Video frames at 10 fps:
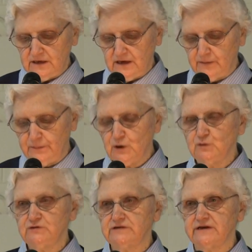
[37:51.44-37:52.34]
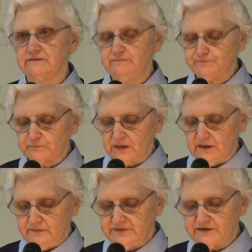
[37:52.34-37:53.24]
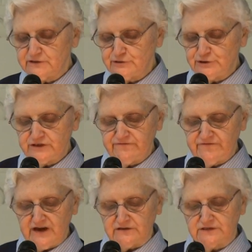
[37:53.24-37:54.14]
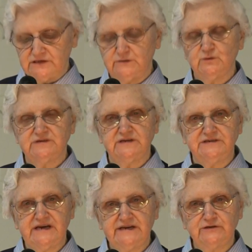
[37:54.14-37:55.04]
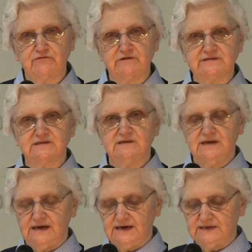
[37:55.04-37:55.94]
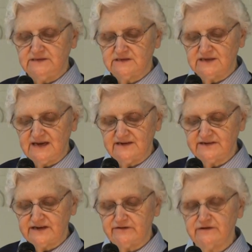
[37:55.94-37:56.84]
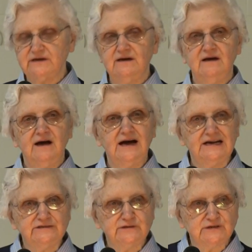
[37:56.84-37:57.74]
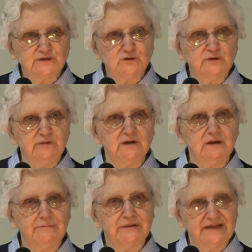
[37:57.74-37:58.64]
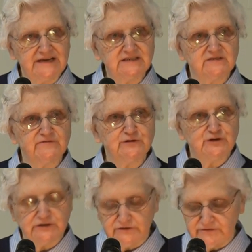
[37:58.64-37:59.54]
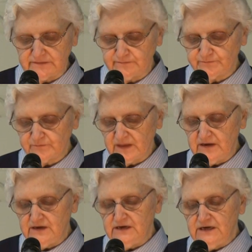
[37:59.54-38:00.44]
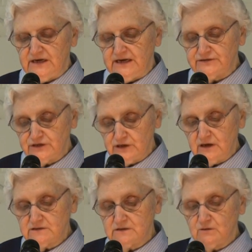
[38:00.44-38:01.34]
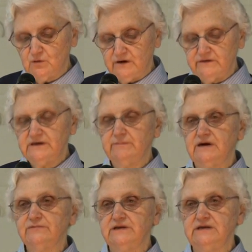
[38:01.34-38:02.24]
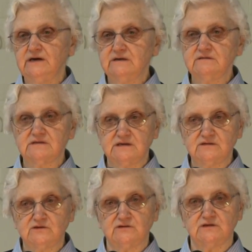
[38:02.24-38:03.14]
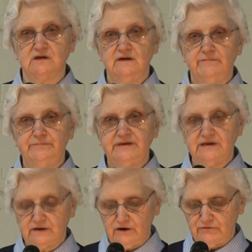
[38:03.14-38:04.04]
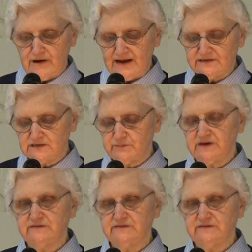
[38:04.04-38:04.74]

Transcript: opposed it because she felt it was a dangerous, unsanitary, unsuitable place for children. And she also worried about the young sisters being harassed by the